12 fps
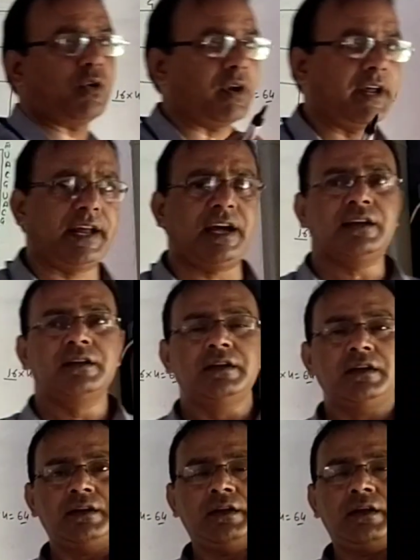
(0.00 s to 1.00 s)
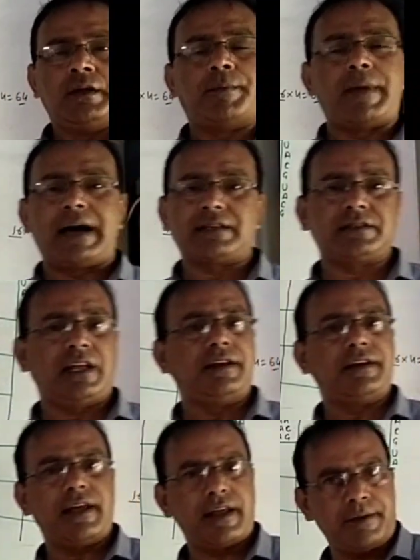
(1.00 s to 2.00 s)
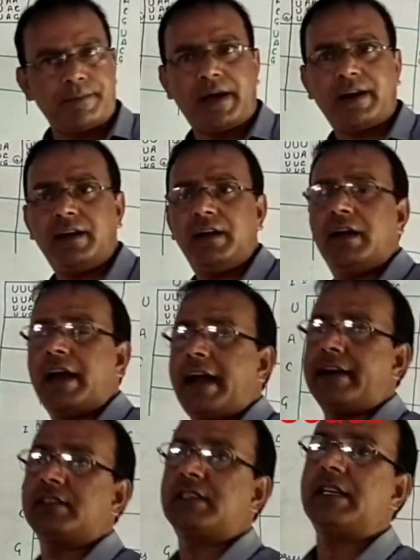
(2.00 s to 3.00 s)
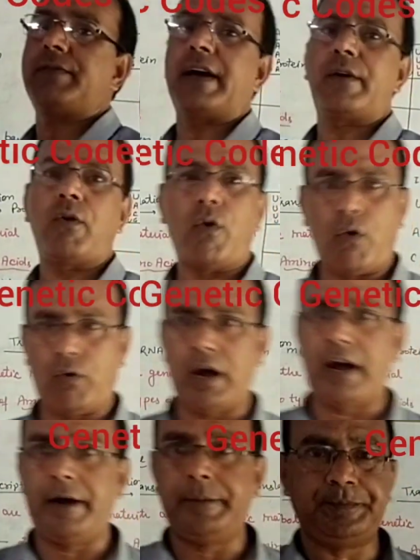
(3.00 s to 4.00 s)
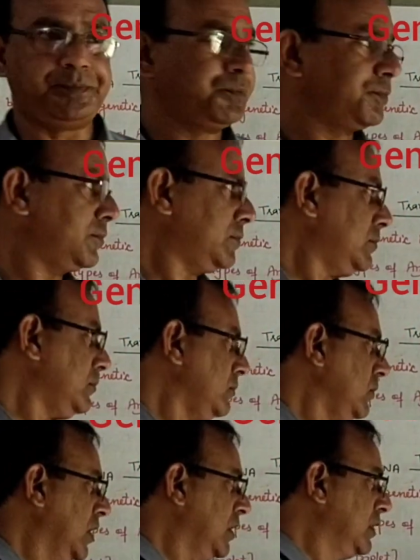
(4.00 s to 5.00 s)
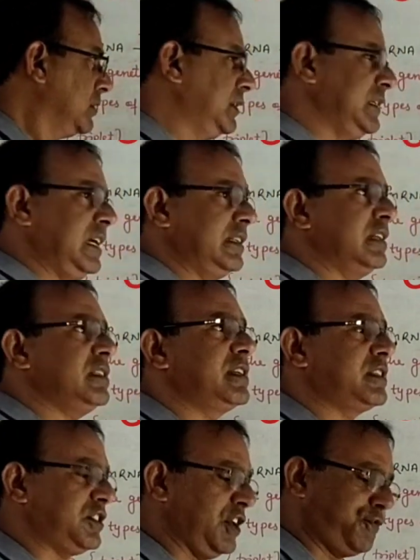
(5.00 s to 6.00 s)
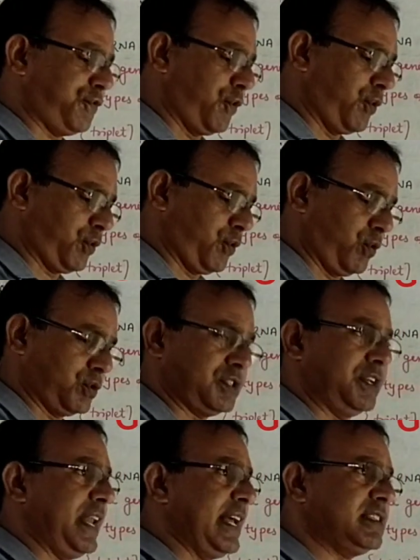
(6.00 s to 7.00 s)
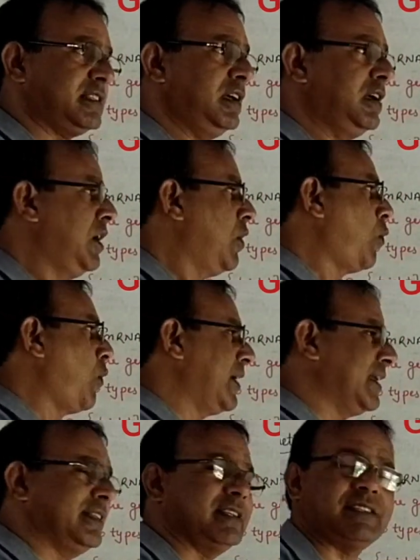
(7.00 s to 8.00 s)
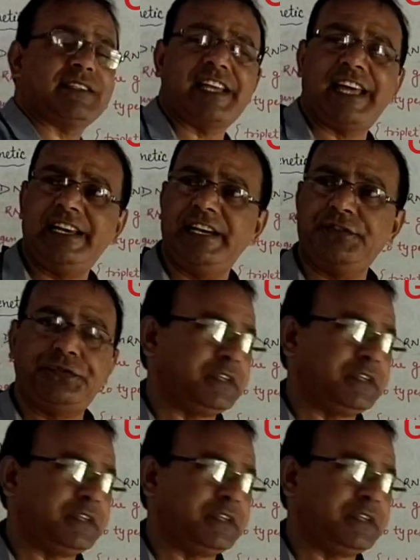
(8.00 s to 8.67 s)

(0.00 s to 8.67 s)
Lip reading: Khurana, Marcel Nirenberg, and Severo Oka. These are the 64 codes. Next, what are the salient